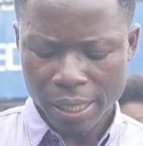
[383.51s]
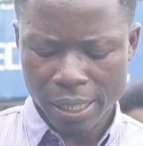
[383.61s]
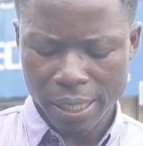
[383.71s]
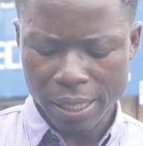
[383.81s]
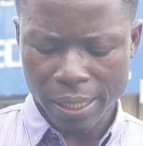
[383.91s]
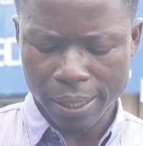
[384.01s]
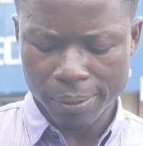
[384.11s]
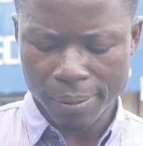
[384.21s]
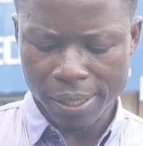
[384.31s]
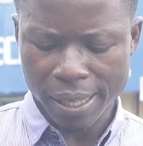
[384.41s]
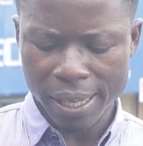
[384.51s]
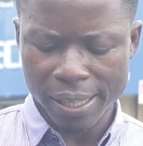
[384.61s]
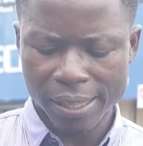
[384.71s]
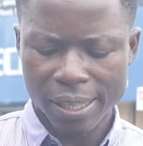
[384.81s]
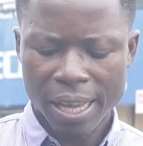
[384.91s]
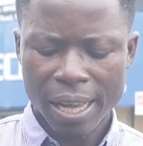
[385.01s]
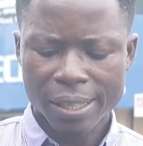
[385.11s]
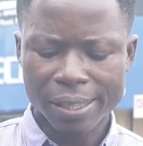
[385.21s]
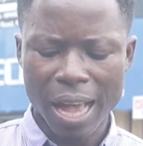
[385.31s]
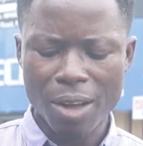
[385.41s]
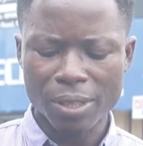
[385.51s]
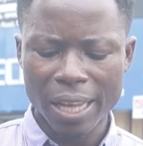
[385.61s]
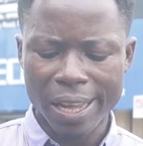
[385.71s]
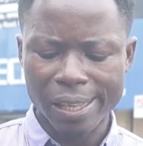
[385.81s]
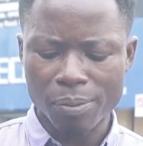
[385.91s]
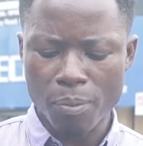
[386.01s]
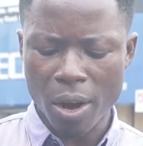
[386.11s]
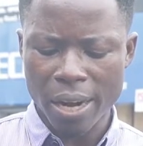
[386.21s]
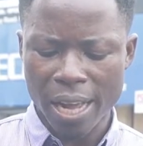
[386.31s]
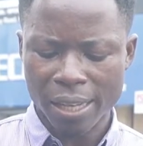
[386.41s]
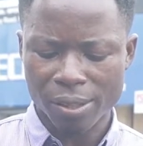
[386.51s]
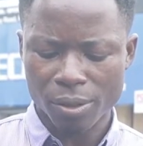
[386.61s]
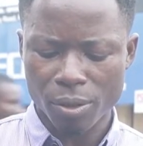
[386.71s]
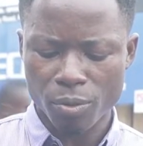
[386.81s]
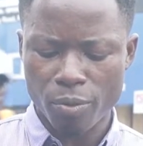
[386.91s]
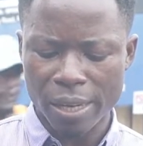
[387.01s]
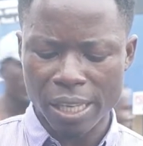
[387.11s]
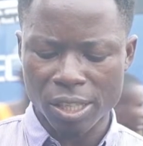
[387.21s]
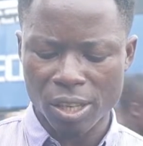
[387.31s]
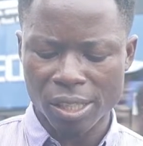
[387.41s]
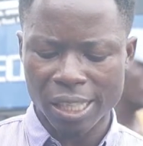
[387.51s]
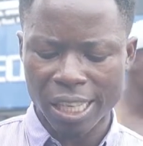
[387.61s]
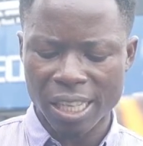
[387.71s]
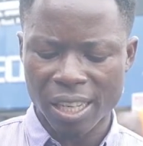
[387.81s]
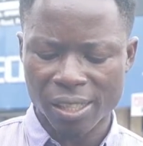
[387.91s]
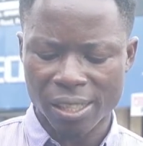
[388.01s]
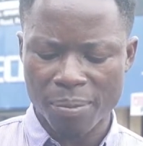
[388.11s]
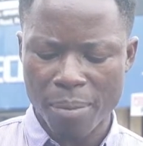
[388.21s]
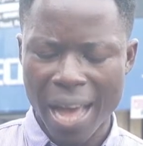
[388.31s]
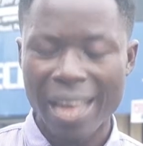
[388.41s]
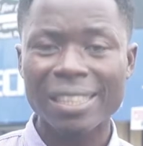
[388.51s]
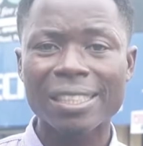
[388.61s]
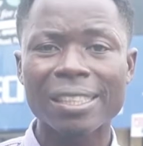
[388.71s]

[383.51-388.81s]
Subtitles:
It says Southeast monarchs, religious leaders demand